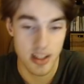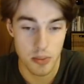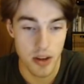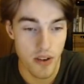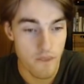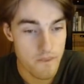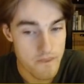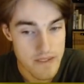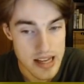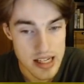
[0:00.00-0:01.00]
as well.
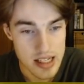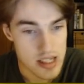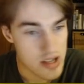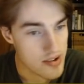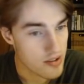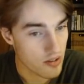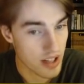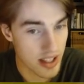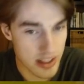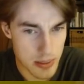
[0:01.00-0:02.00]

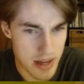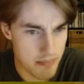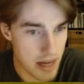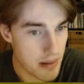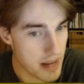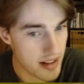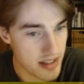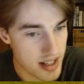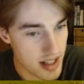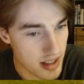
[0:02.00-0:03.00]
Regardless, we have big
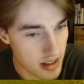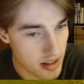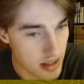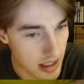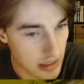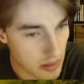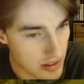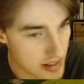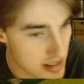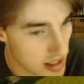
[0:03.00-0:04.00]
mountains here, and look
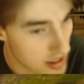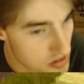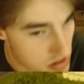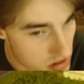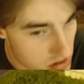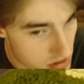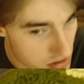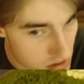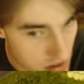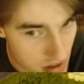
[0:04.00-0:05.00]
at these houses.
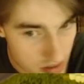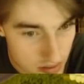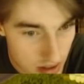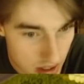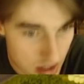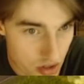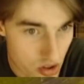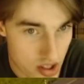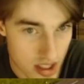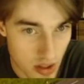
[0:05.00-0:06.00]
Very
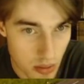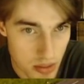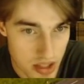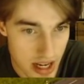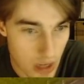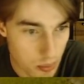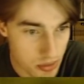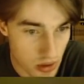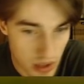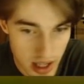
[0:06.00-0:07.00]
interesting, almost
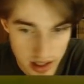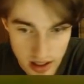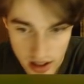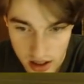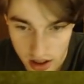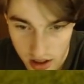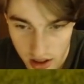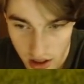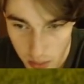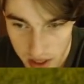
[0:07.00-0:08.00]
Alps looking.
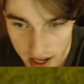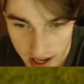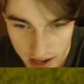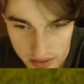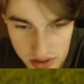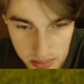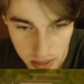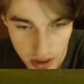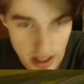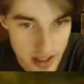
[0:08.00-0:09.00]
We have some
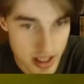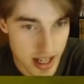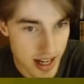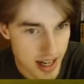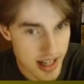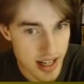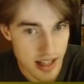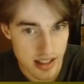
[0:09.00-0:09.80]
bollards. I